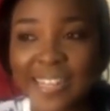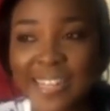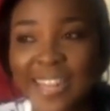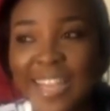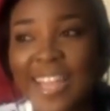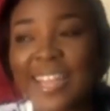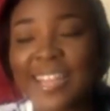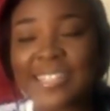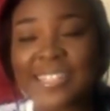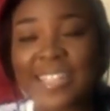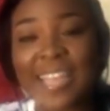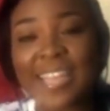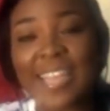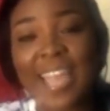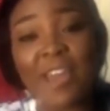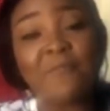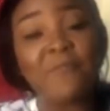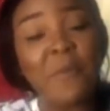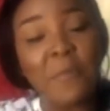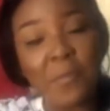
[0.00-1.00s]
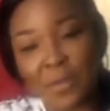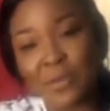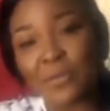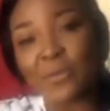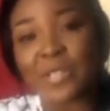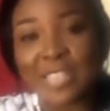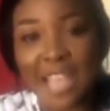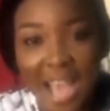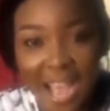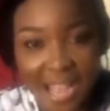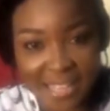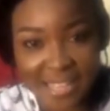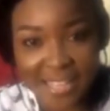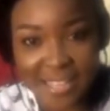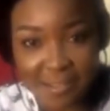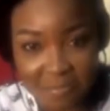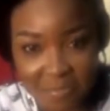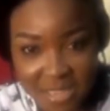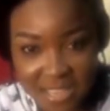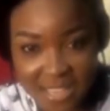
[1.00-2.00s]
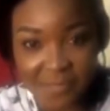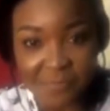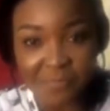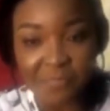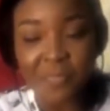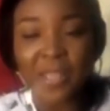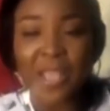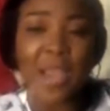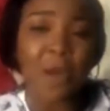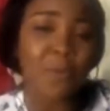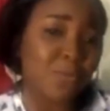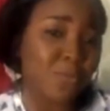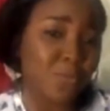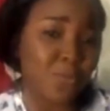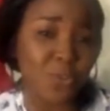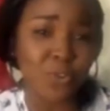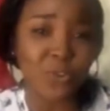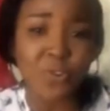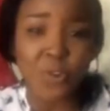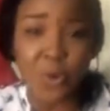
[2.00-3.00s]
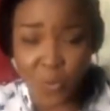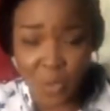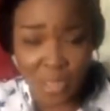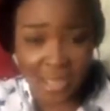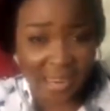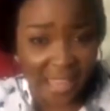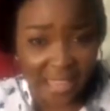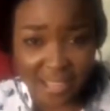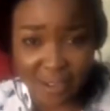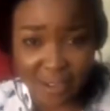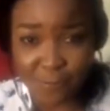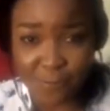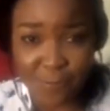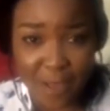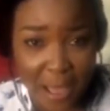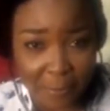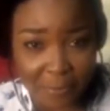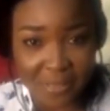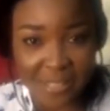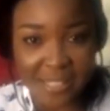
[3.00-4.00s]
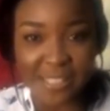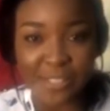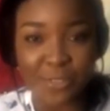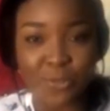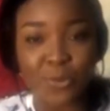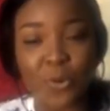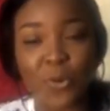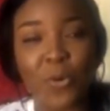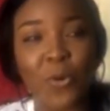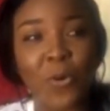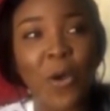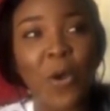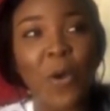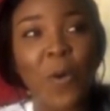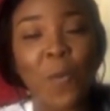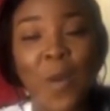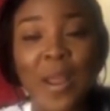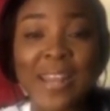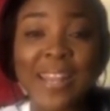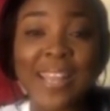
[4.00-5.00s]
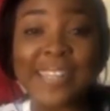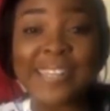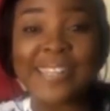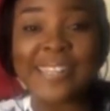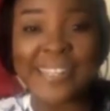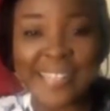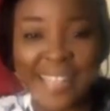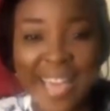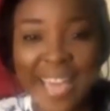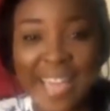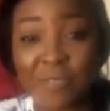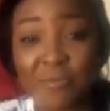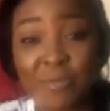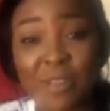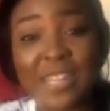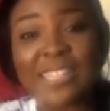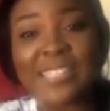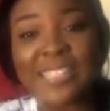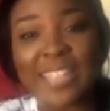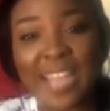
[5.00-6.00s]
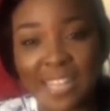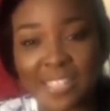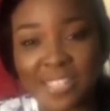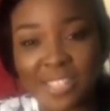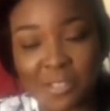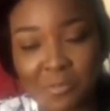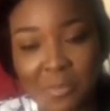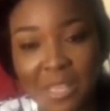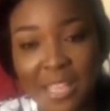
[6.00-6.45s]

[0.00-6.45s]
You know, we are like a family. So when they did that, it really, and they actually thought I wouldn't be able to act.